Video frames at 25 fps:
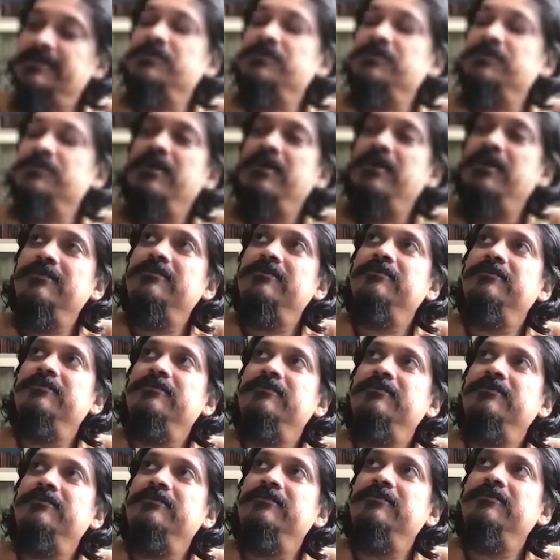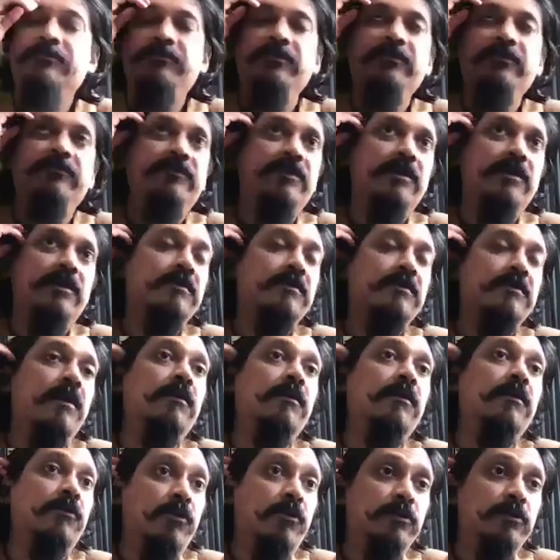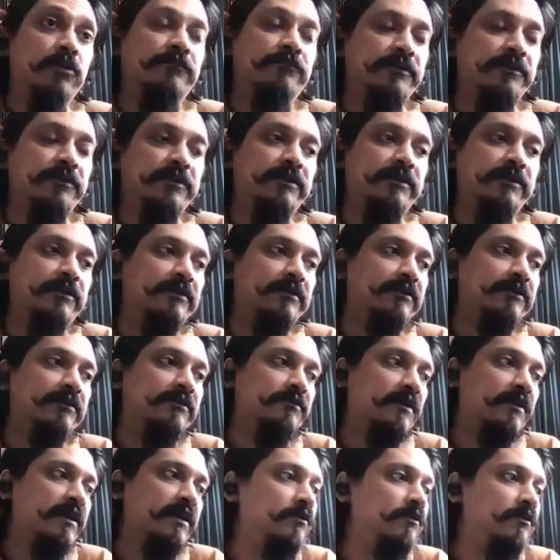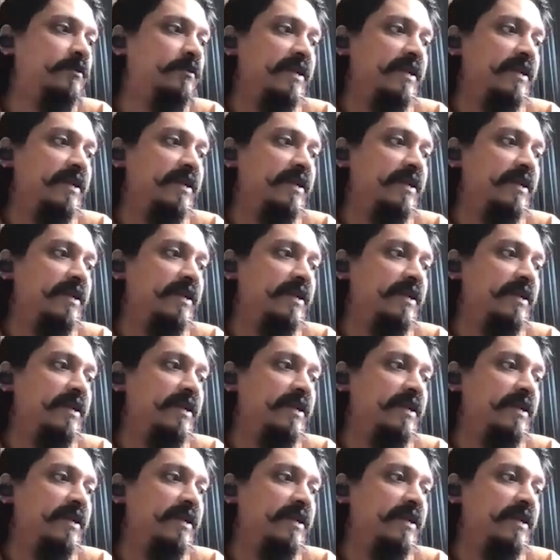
uh, again, it's not like we've done a lot of it.